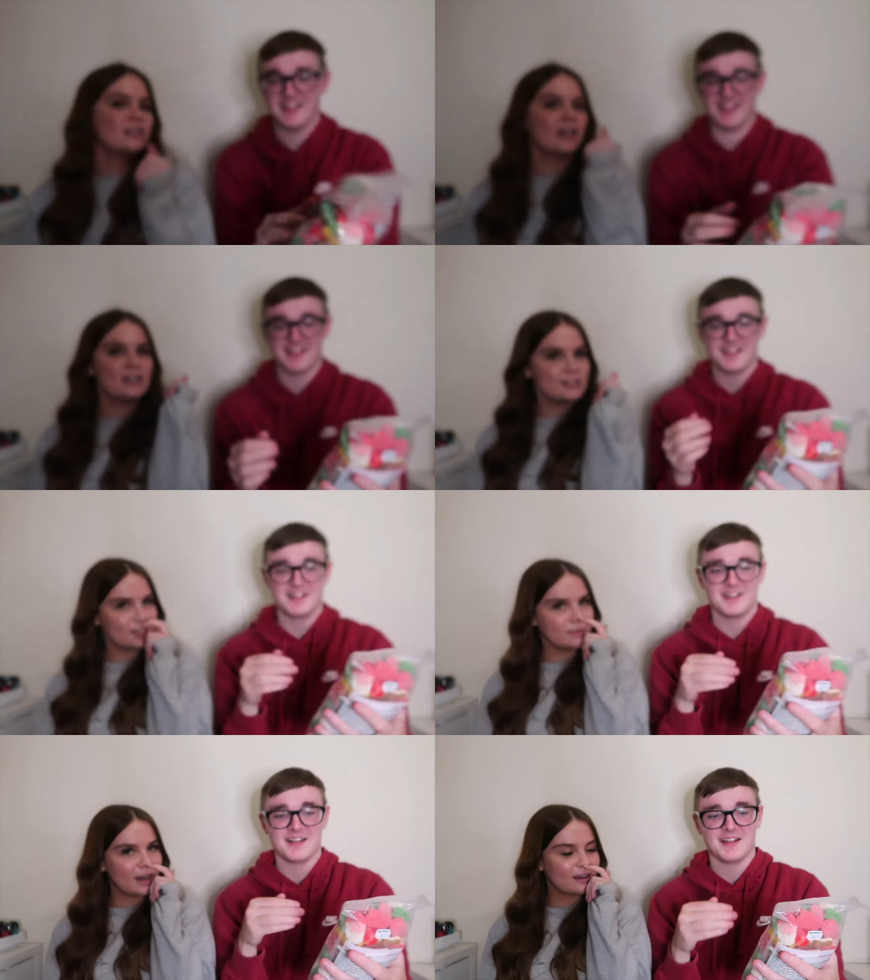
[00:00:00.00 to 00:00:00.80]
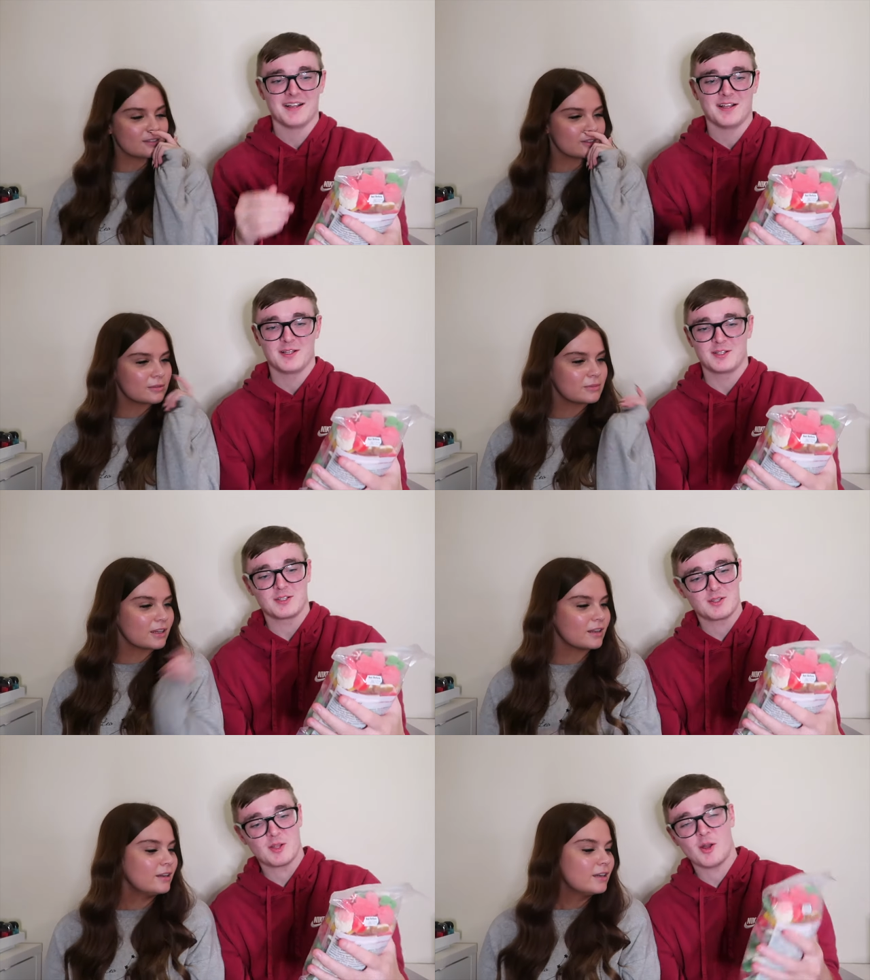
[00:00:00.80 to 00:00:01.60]
Speaker 1: yeah. kg bags or
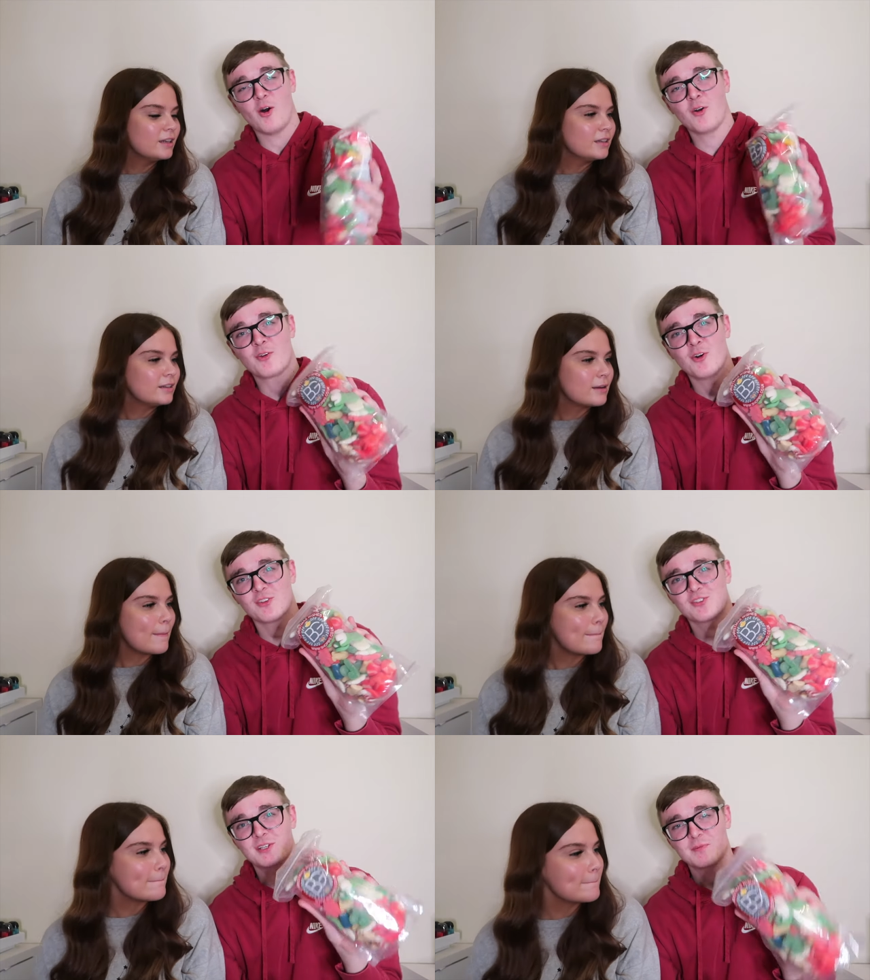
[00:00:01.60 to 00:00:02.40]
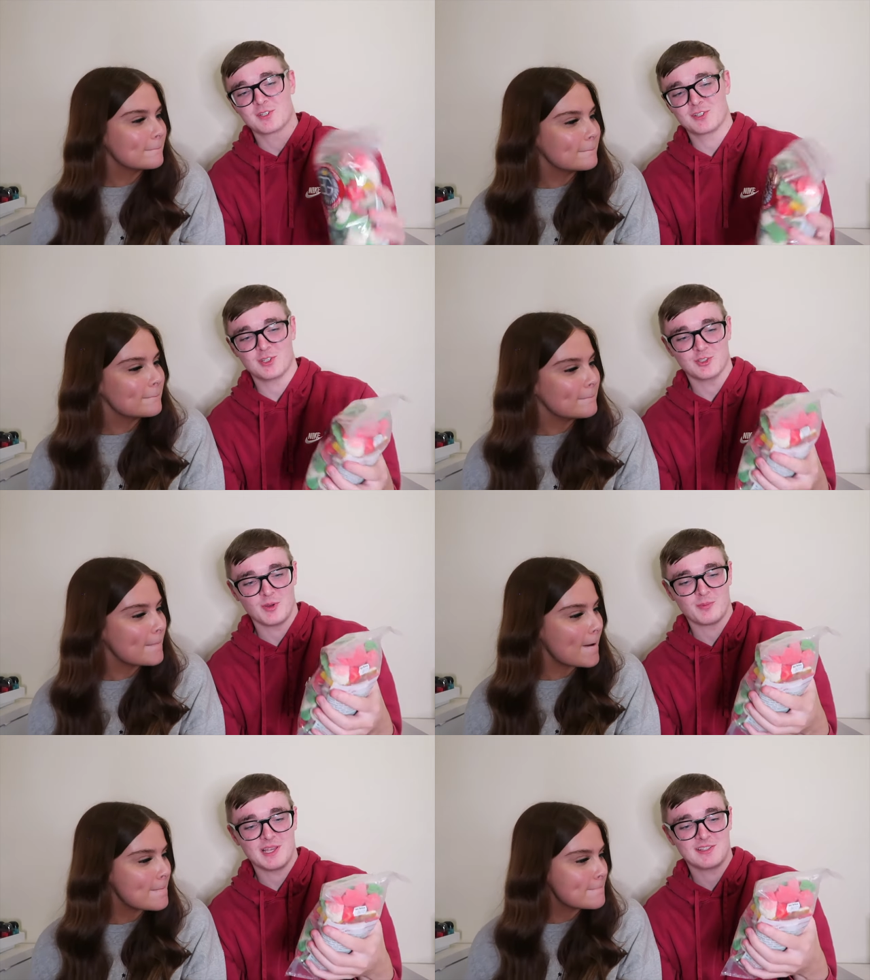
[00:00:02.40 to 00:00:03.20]
something.
Speaker 2: I got similar to yours.
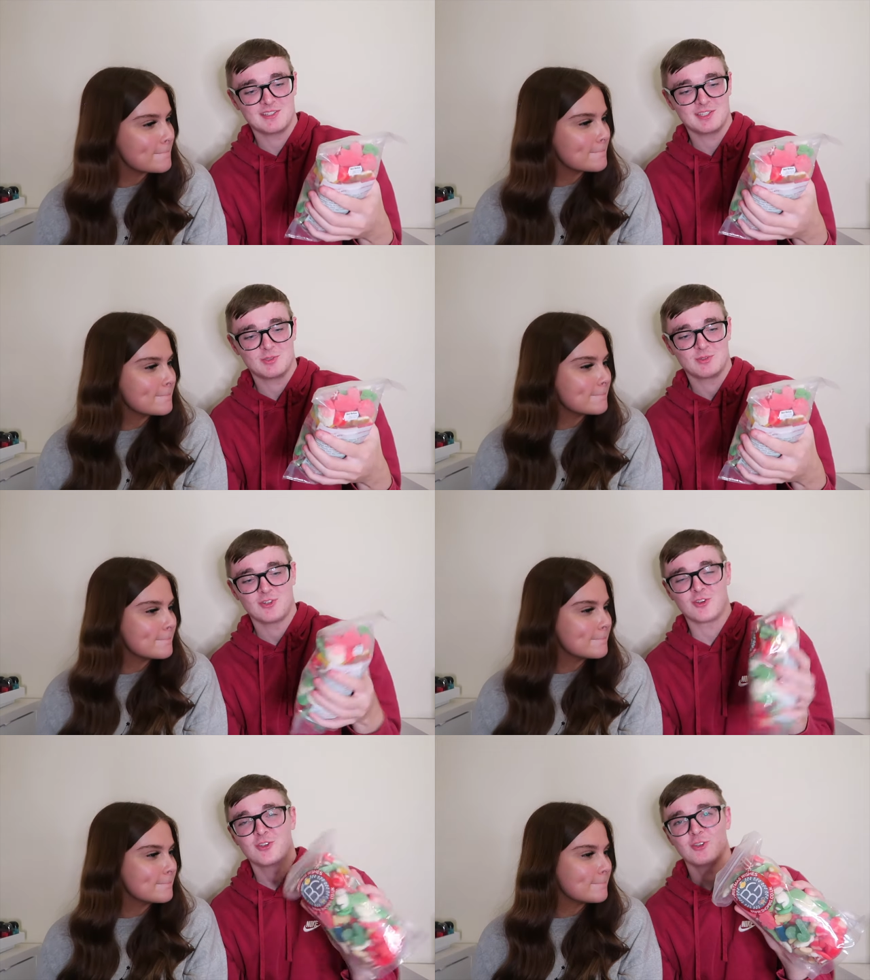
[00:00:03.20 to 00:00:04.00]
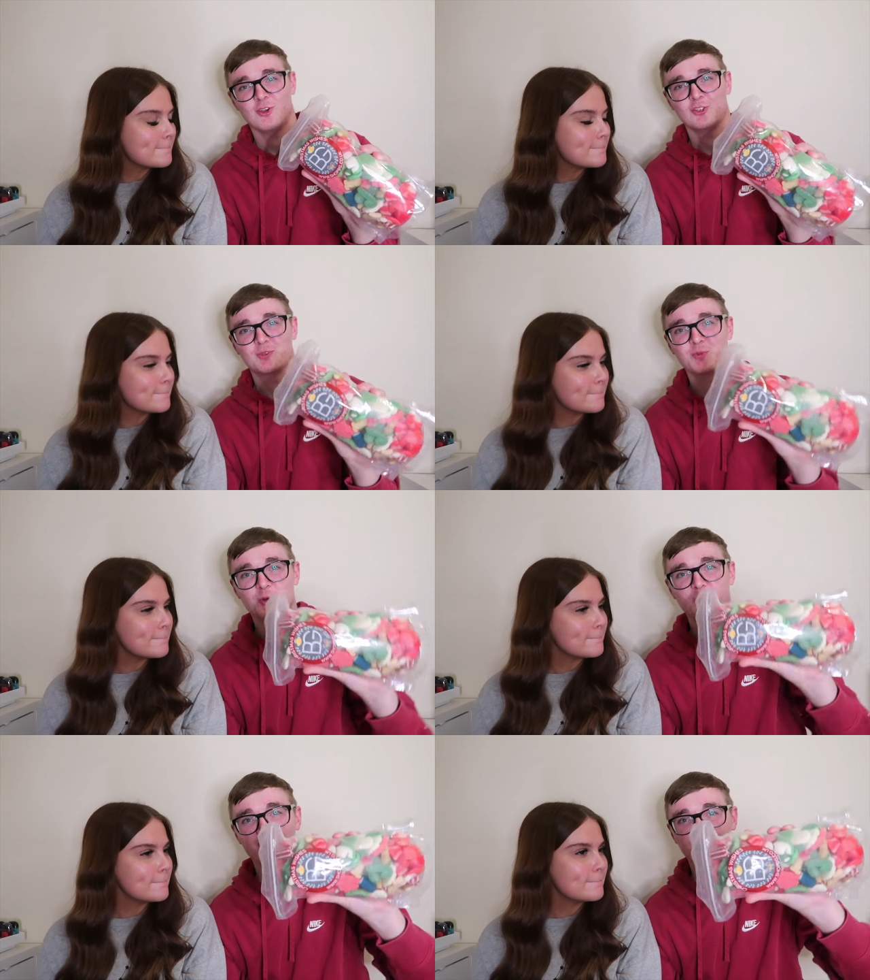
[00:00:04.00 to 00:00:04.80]
I'm guessing this was like a, a
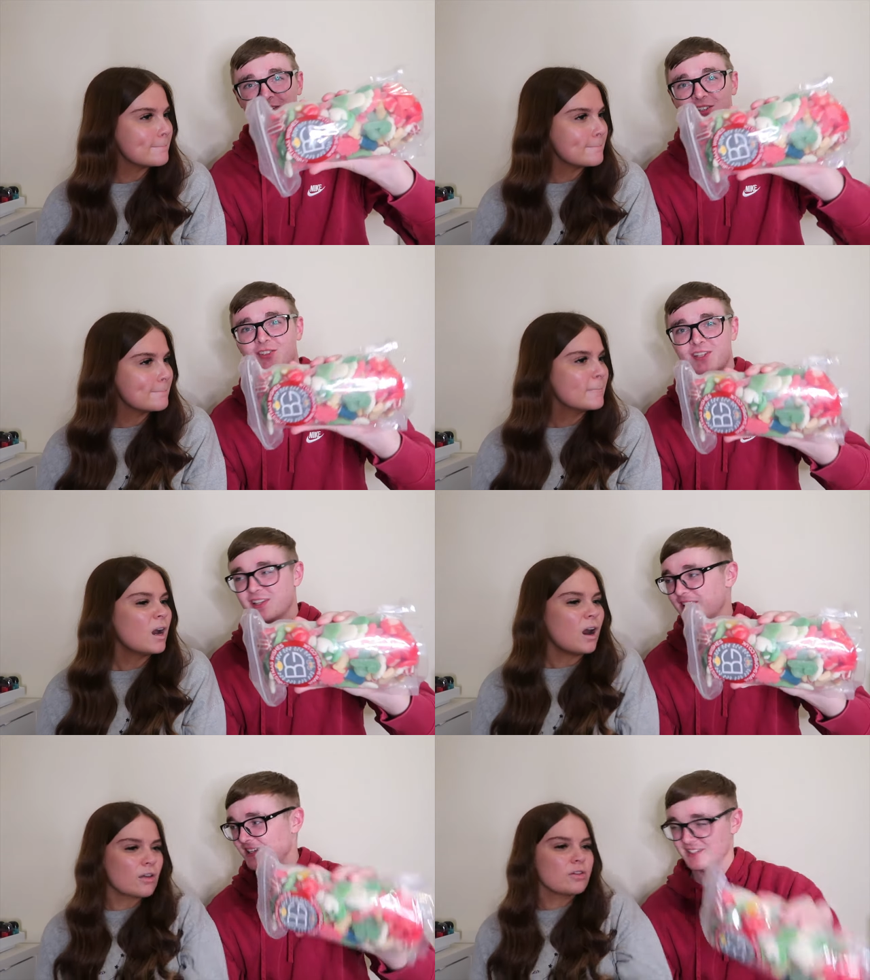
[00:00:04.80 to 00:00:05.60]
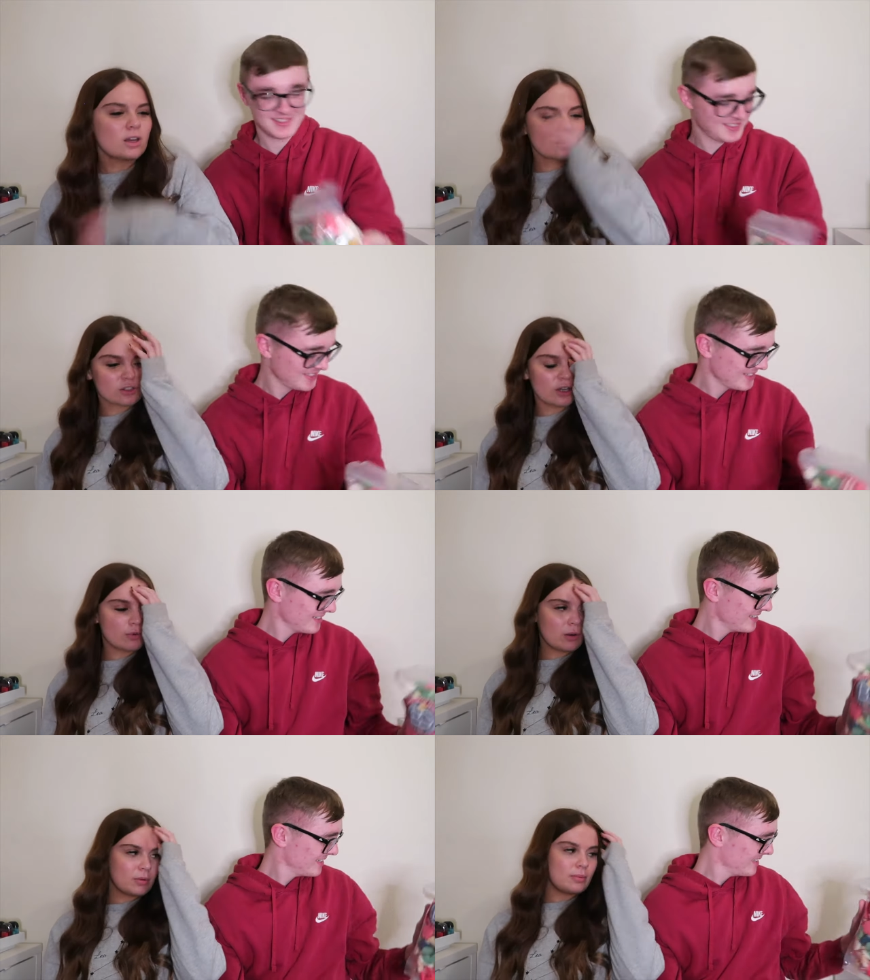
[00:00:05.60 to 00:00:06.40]
small business did this. I think so,
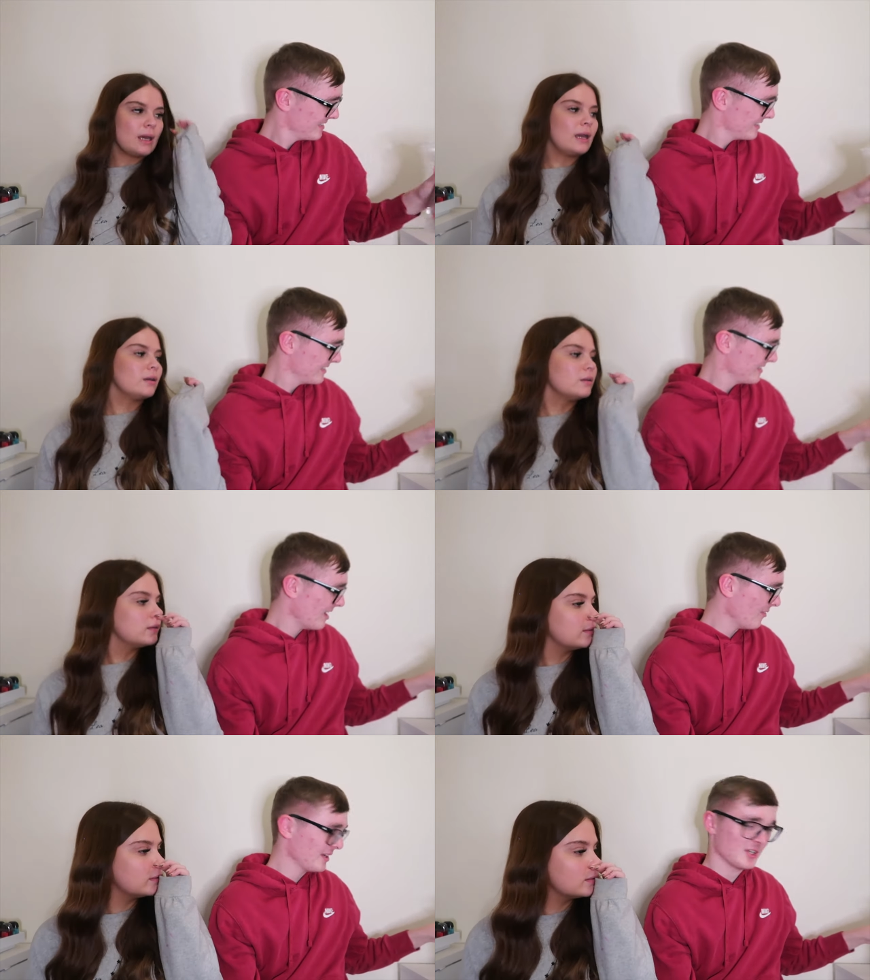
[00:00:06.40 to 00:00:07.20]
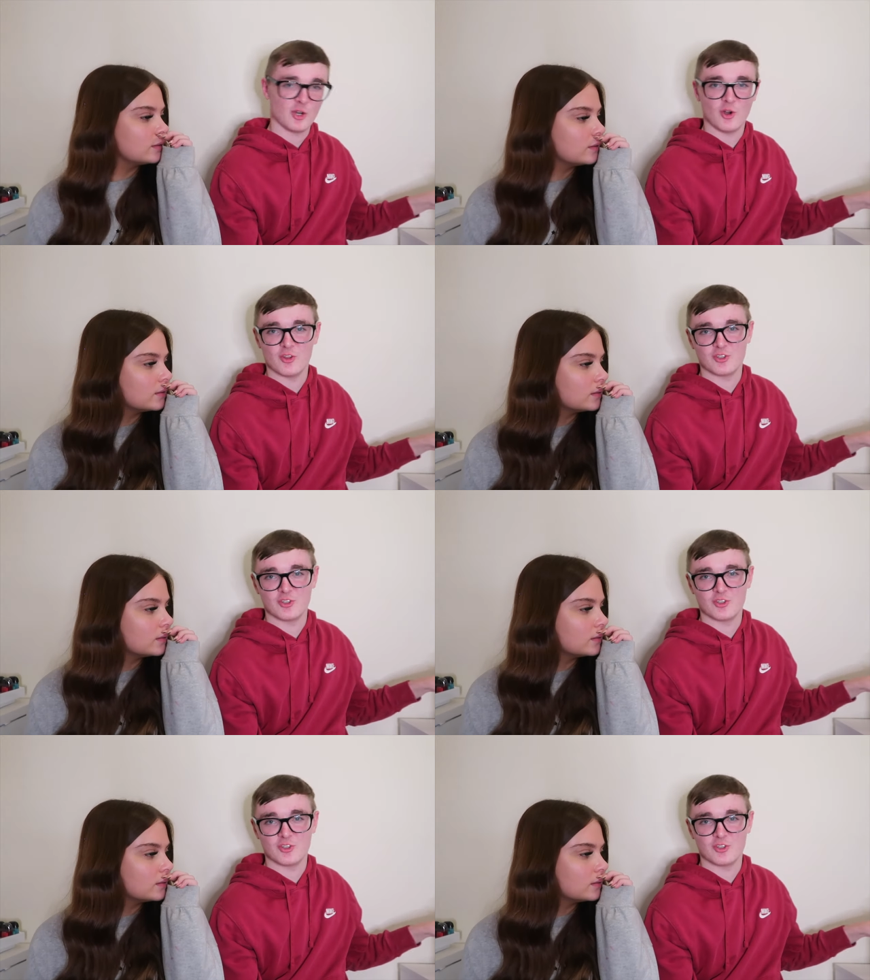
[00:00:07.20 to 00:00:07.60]
Speaker 1: probably.
Speaker 2: I think a lot of